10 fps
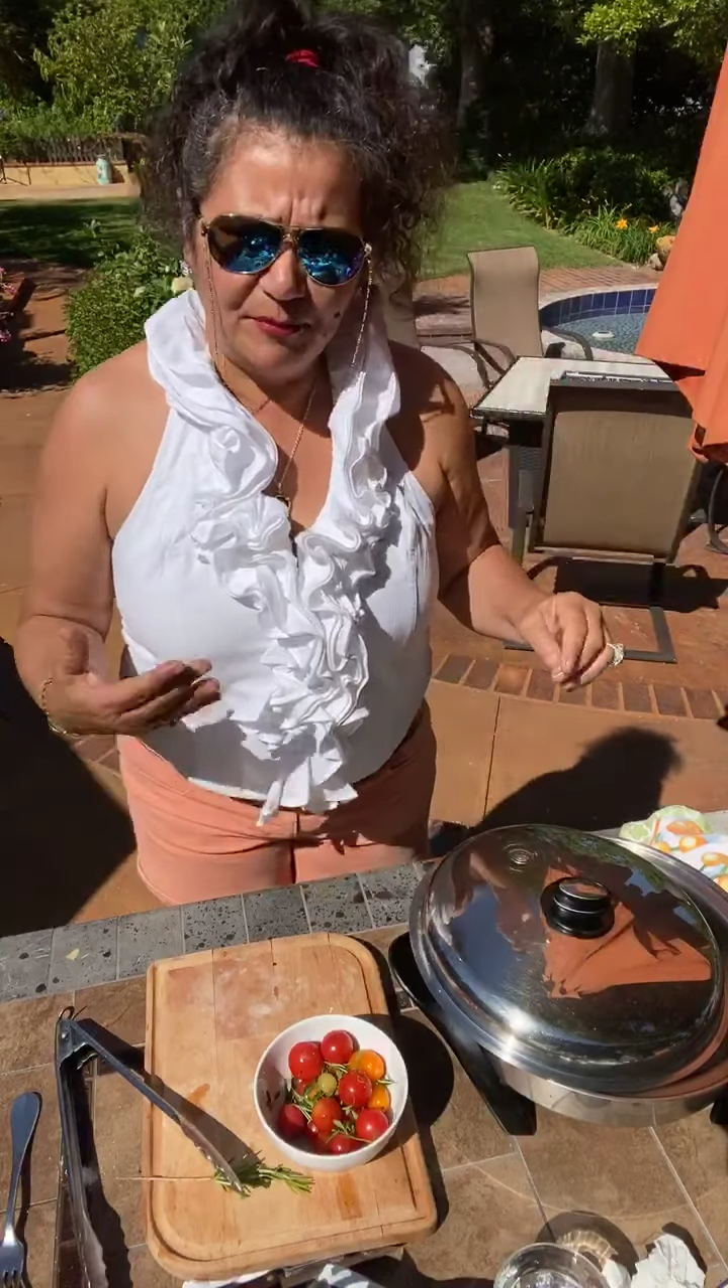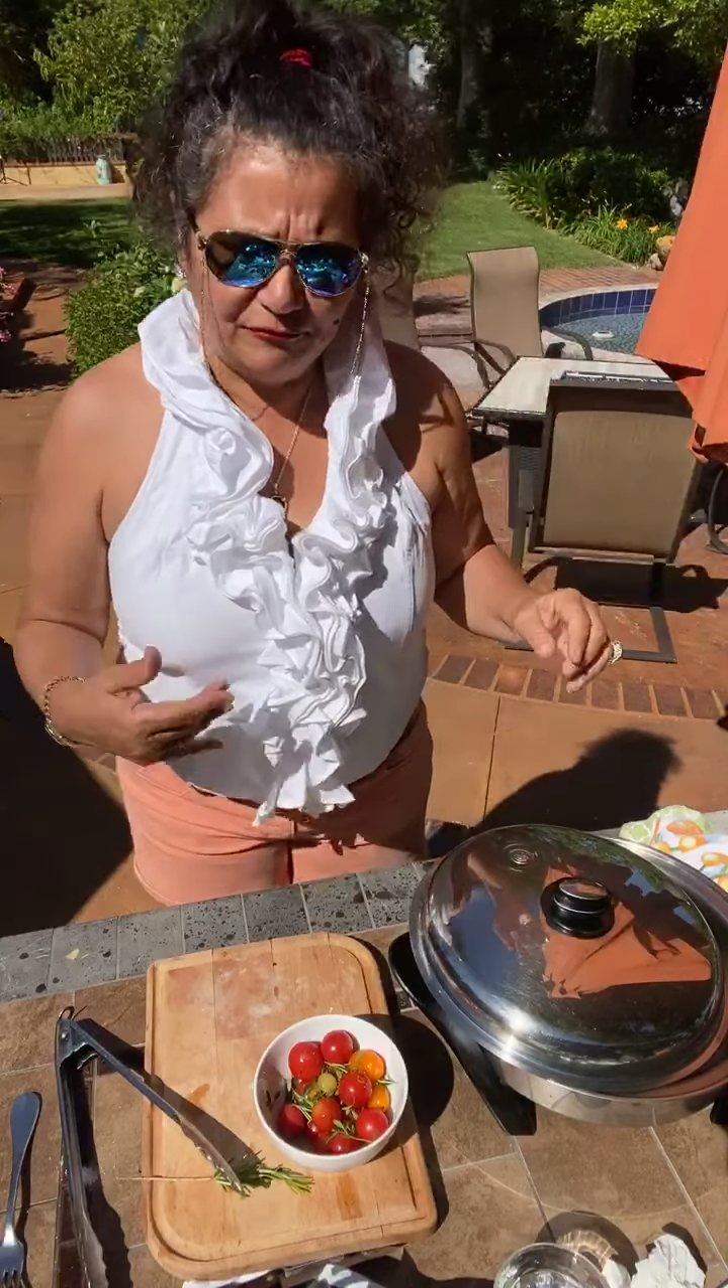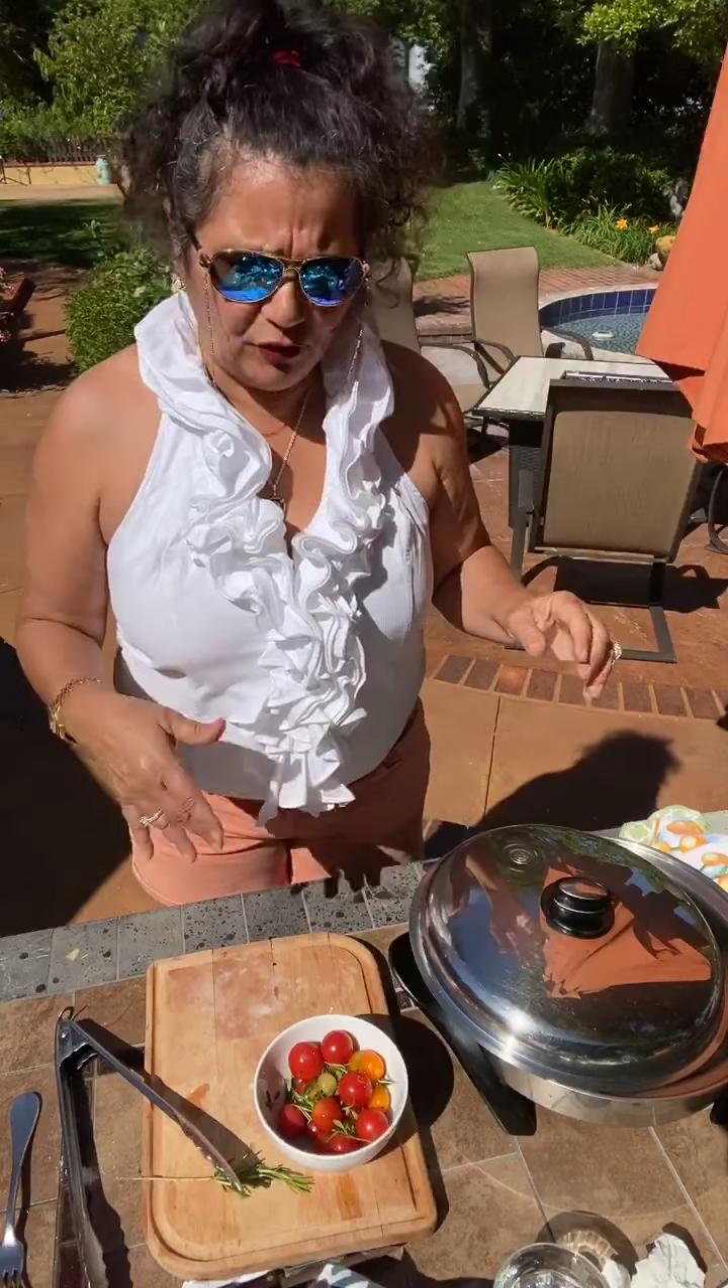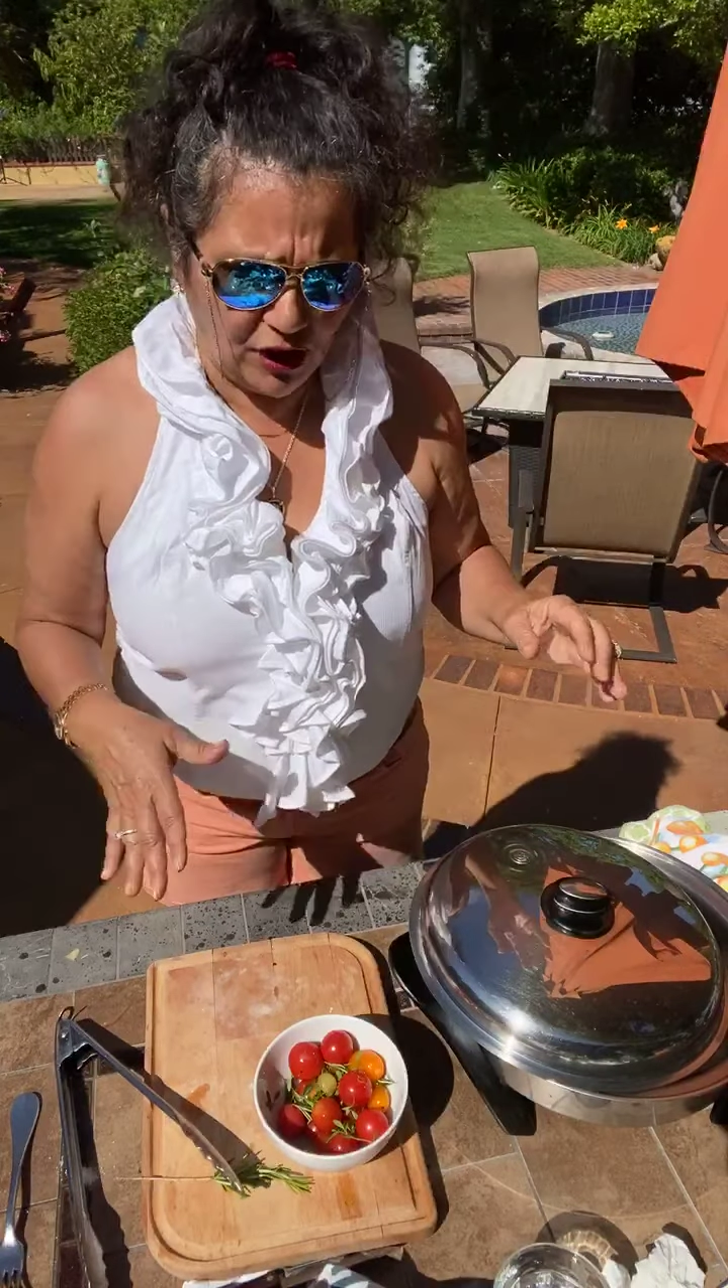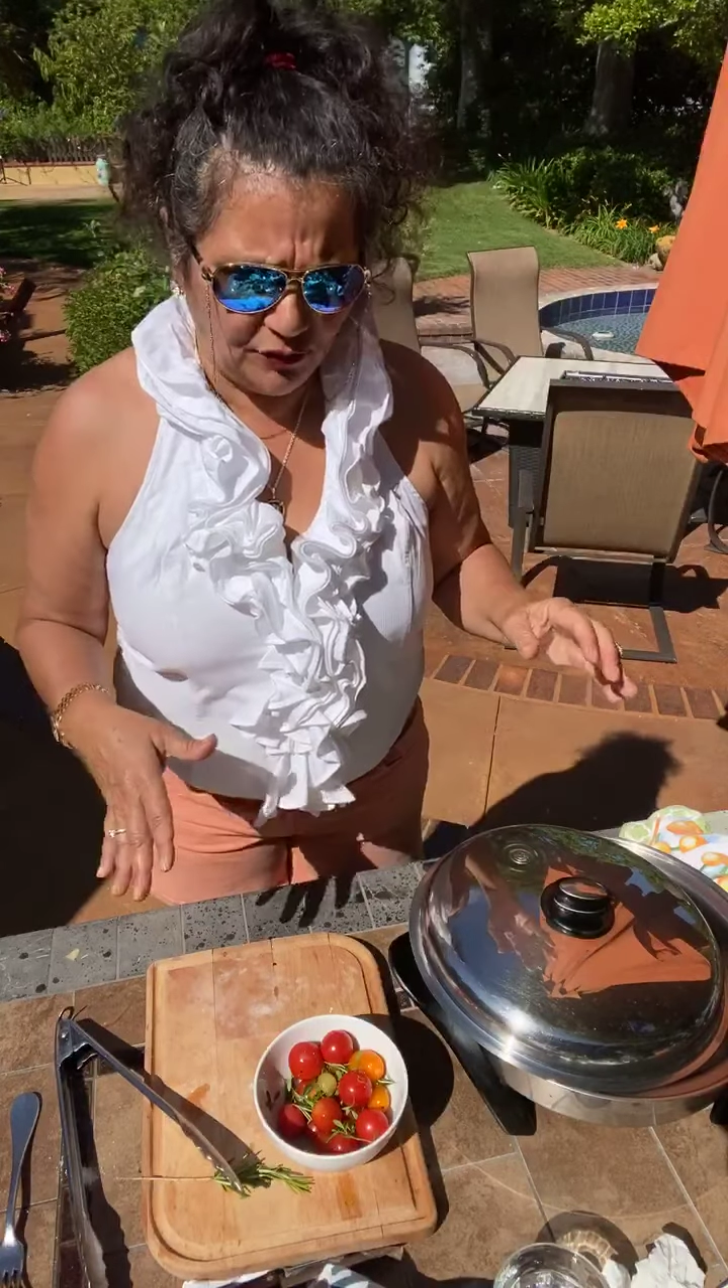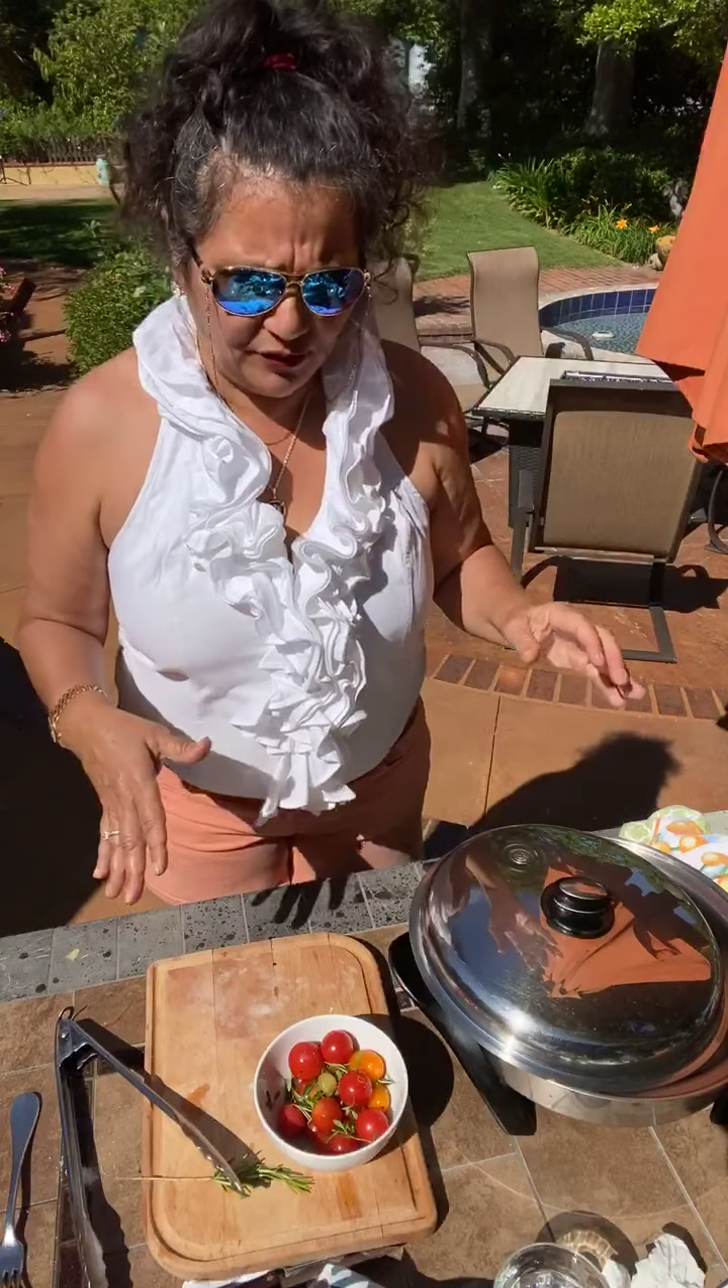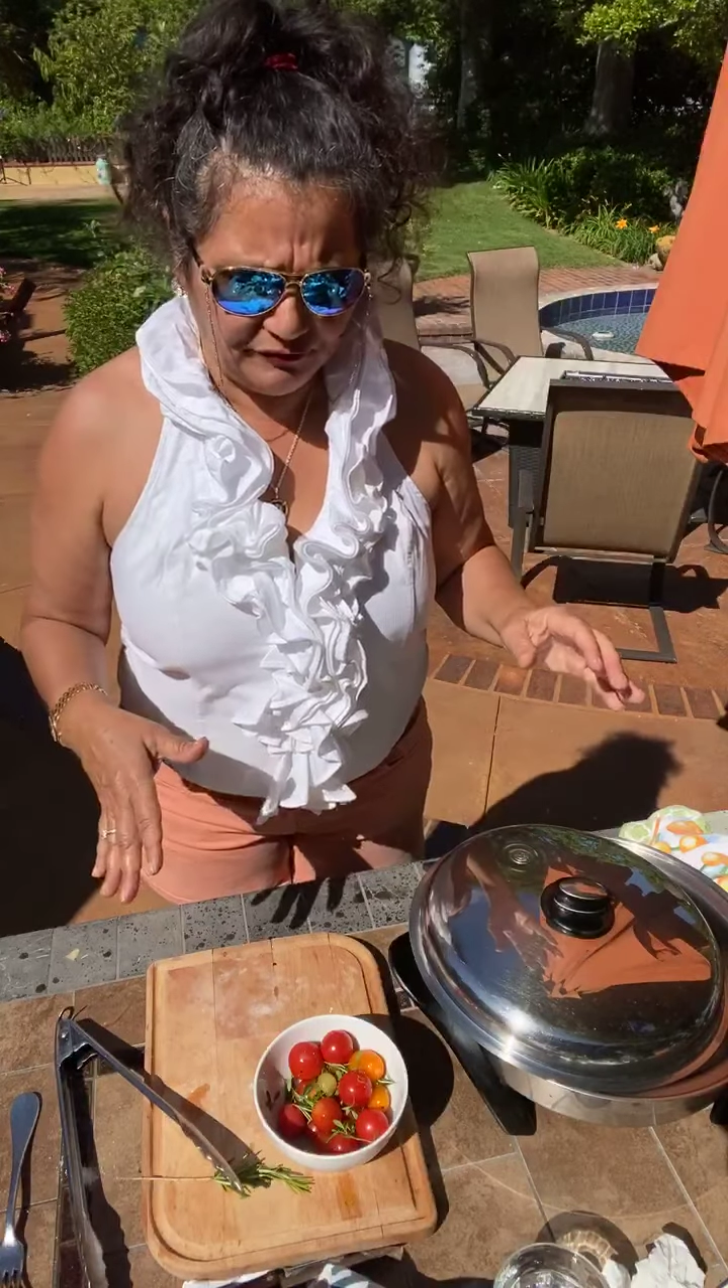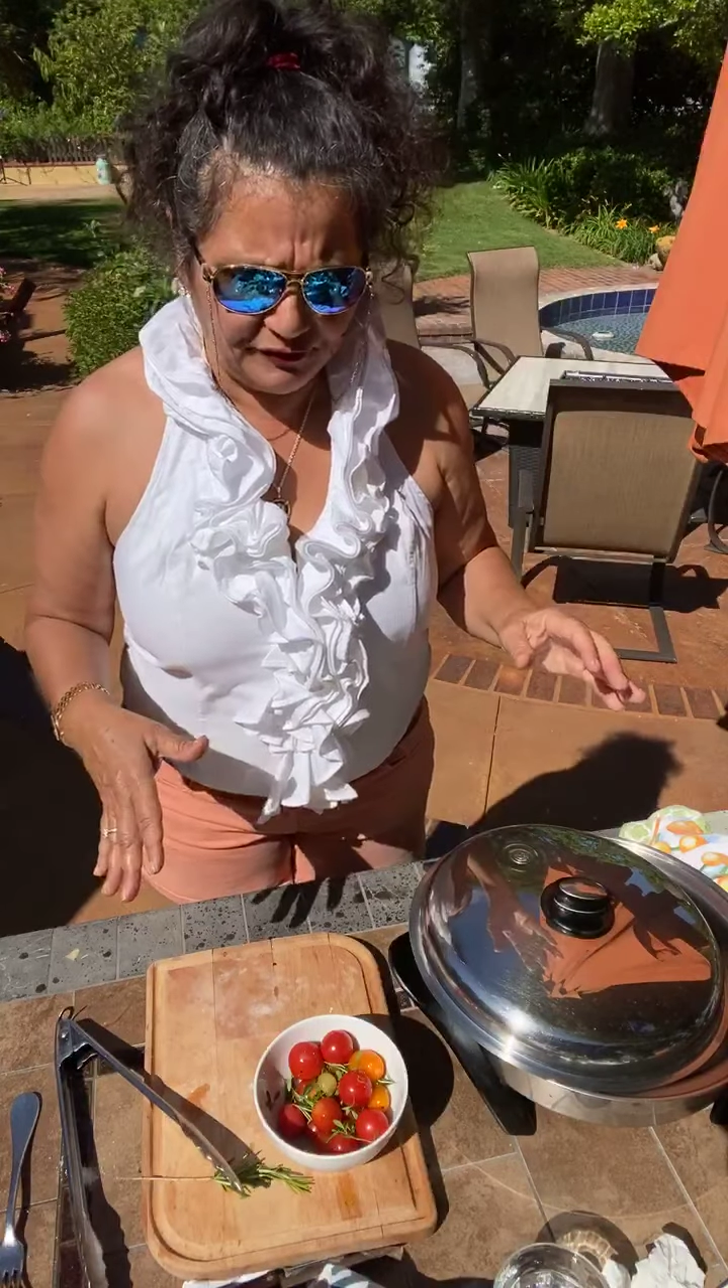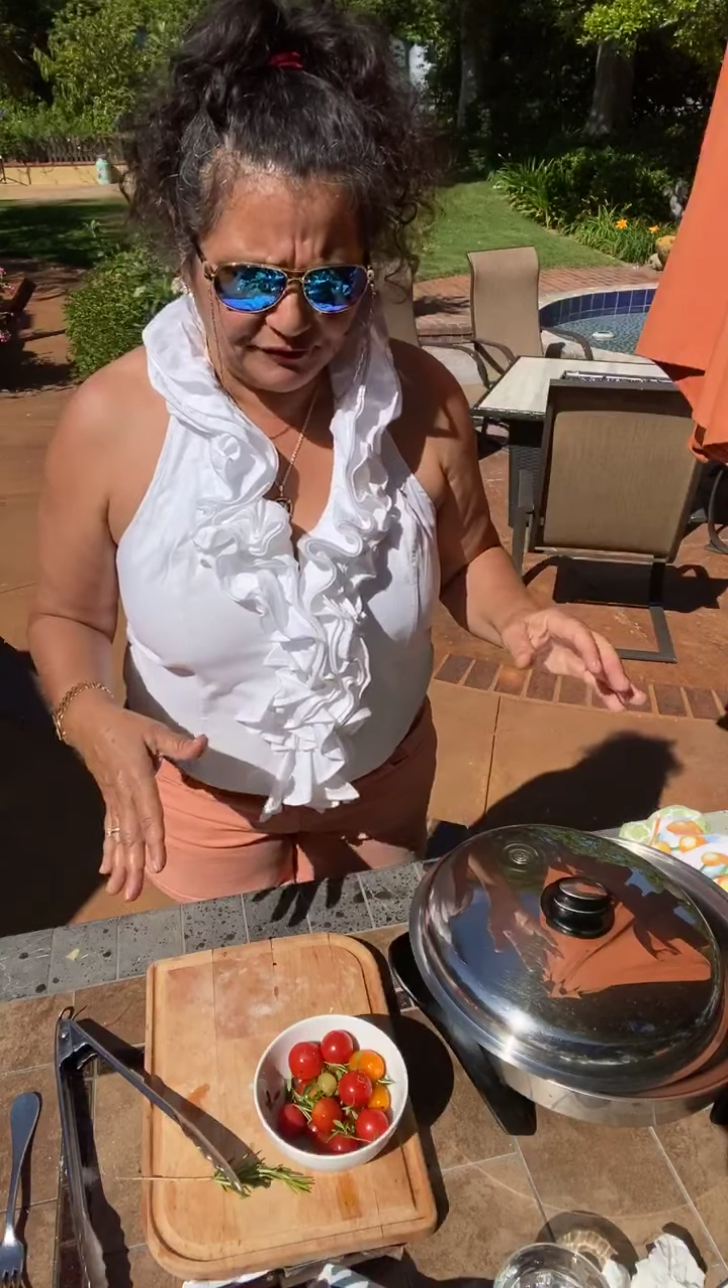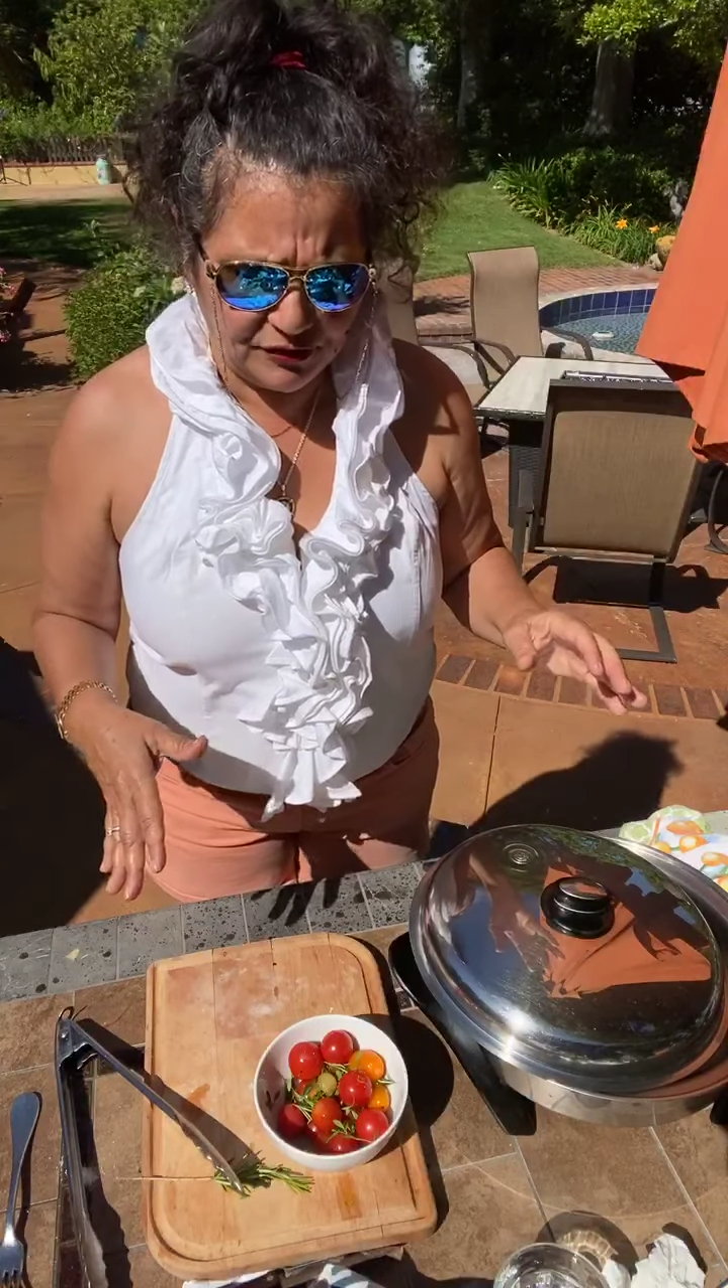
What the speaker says: 450